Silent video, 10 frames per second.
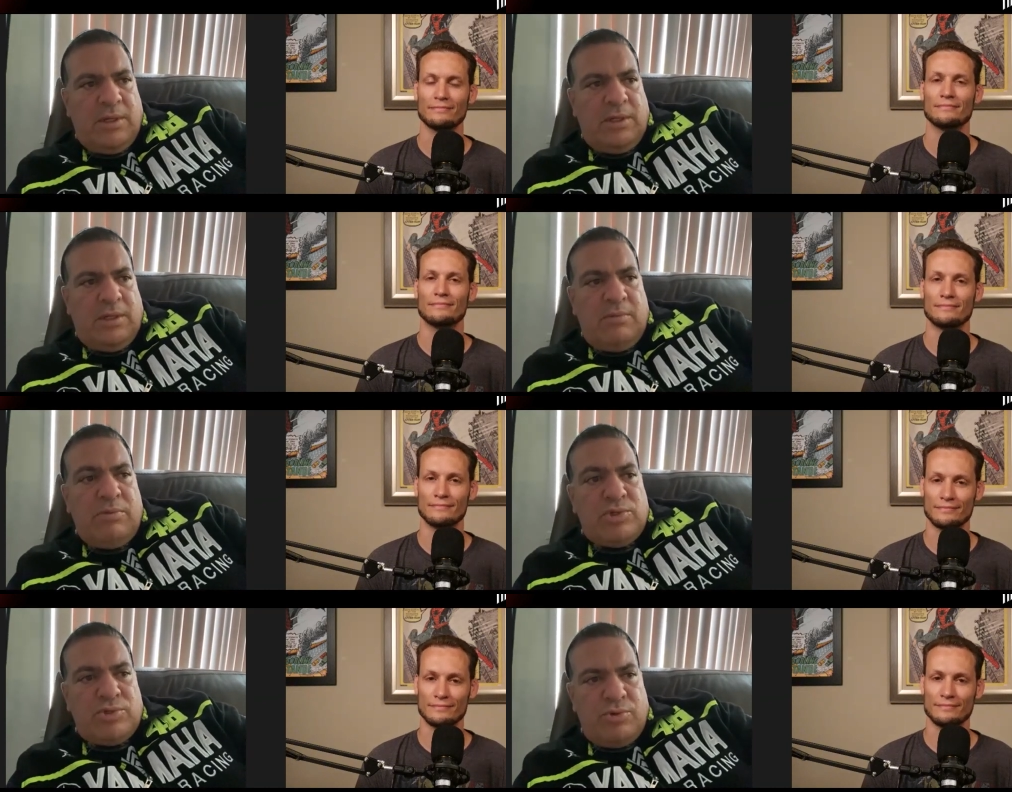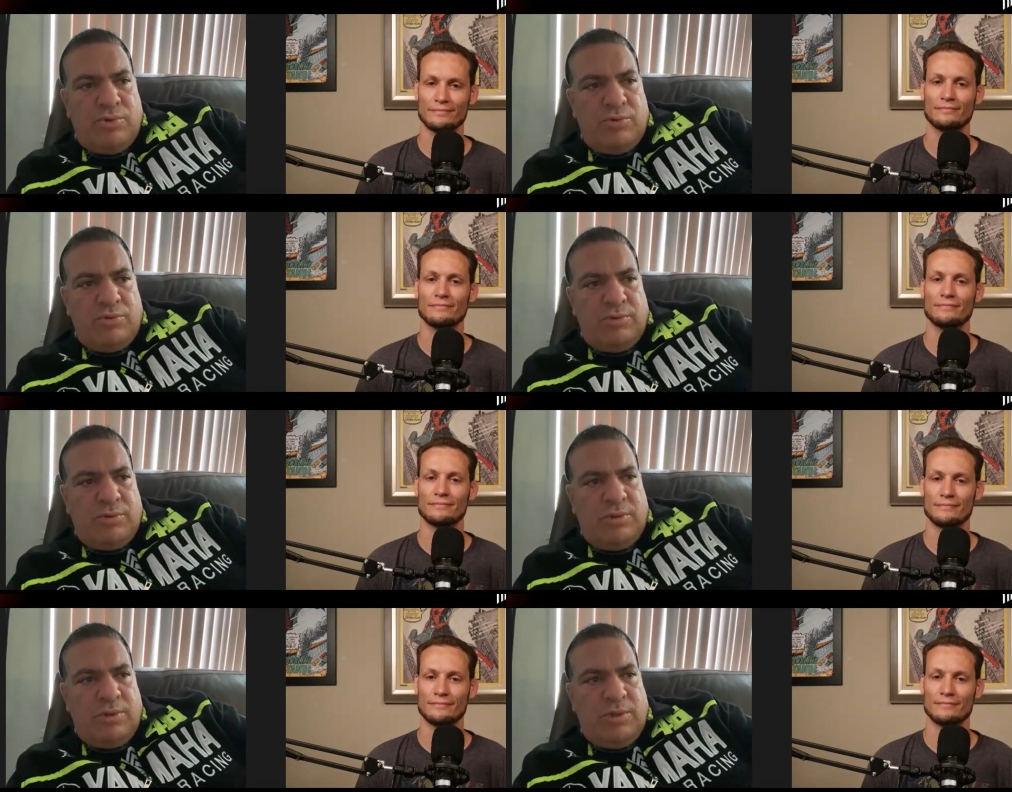Speaker 1: Number two,
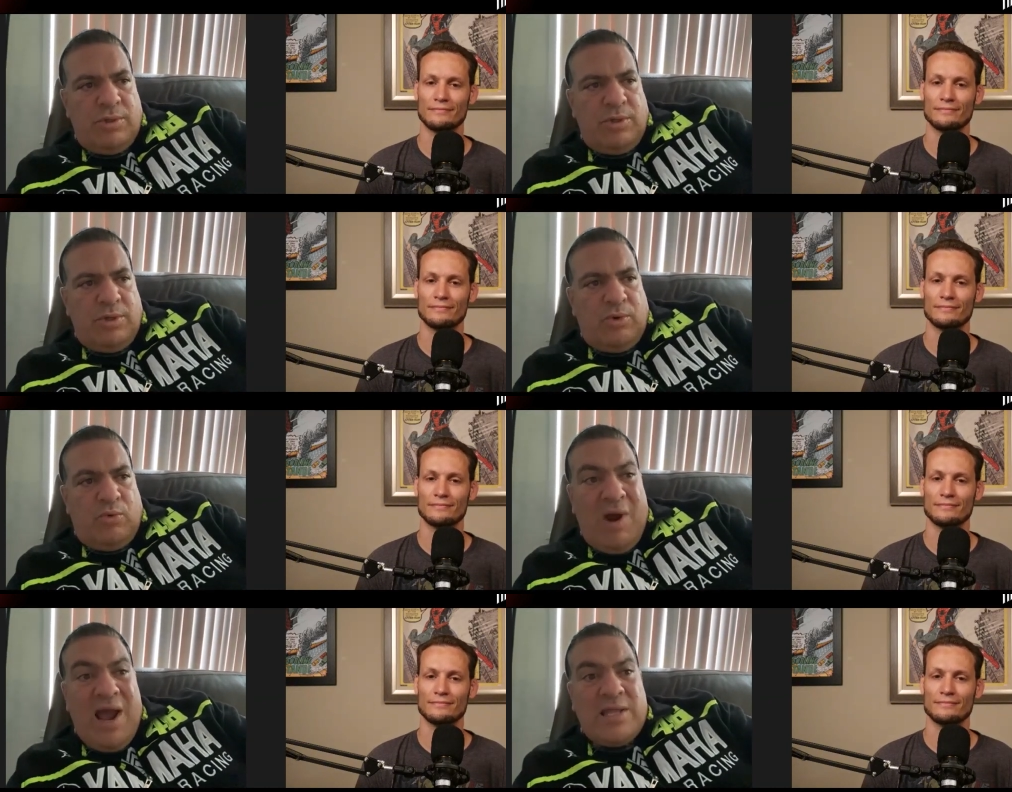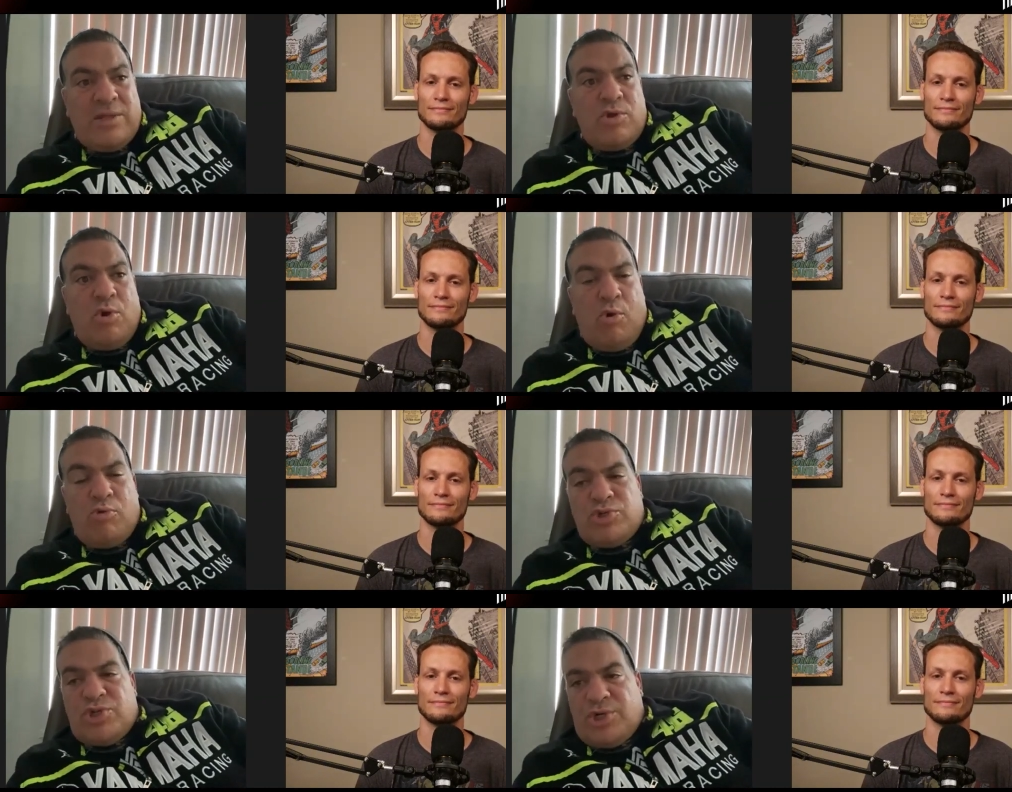write your
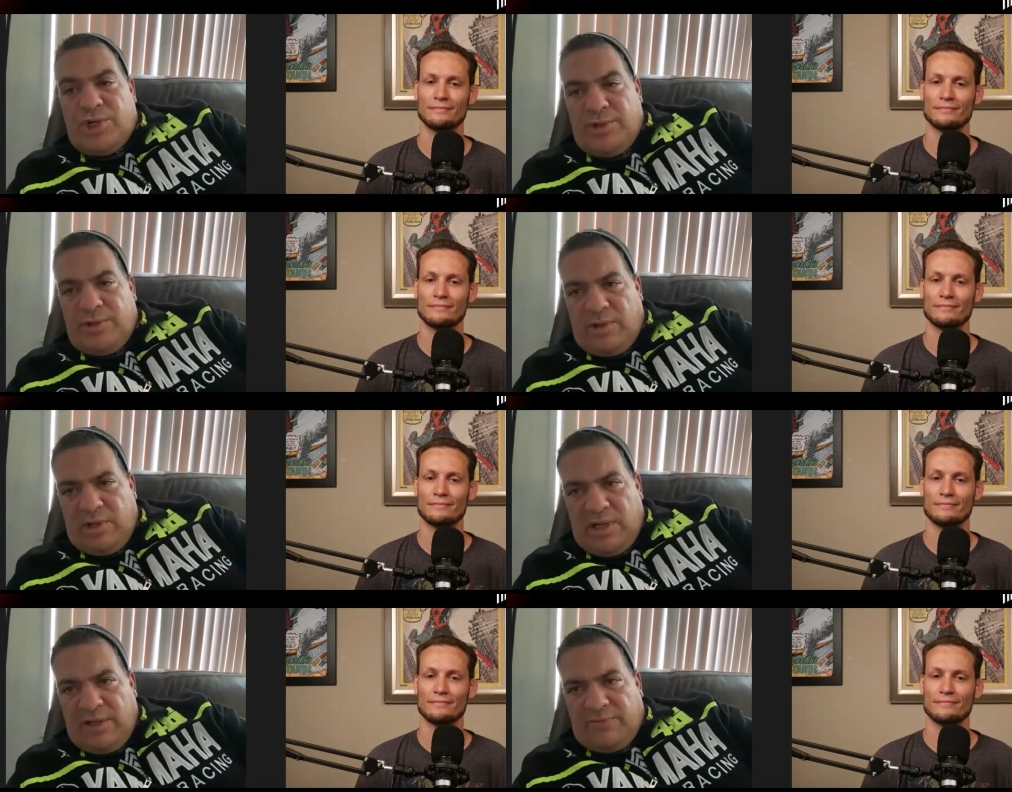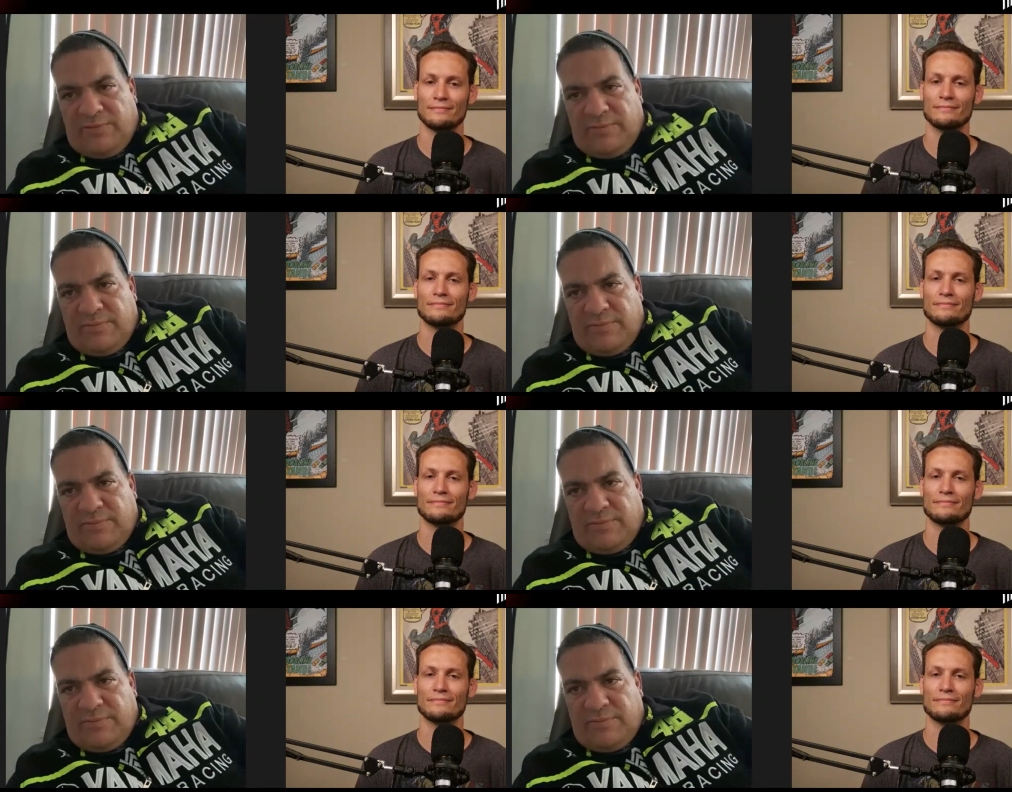own journey in your life.